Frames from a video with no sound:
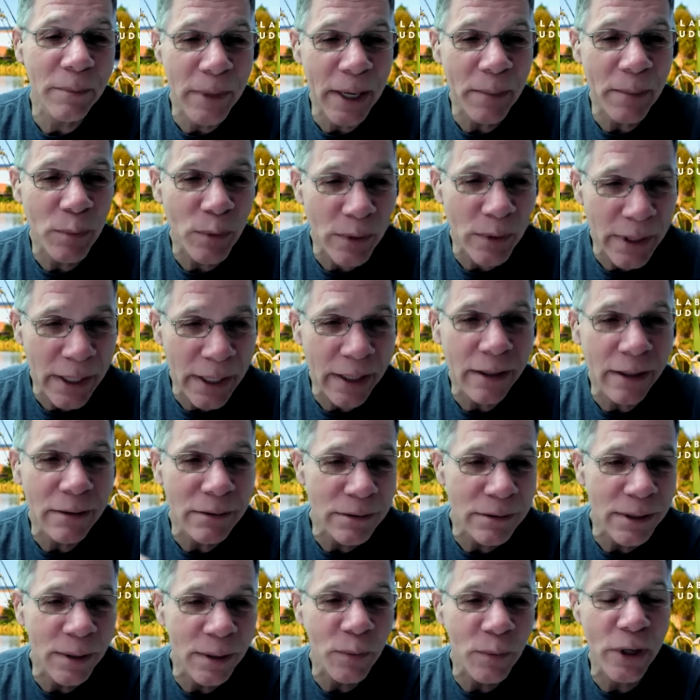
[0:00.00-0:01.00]
April 10th,
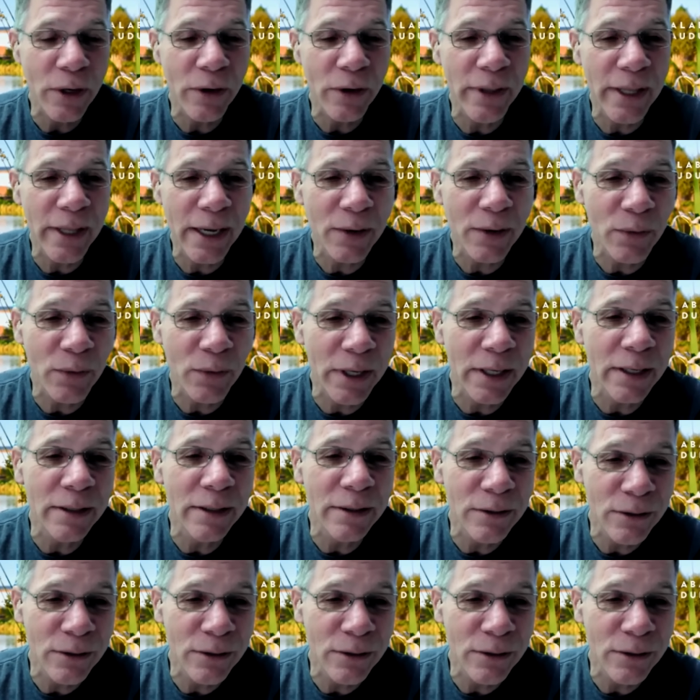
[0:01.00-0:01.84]
somewhere in that range.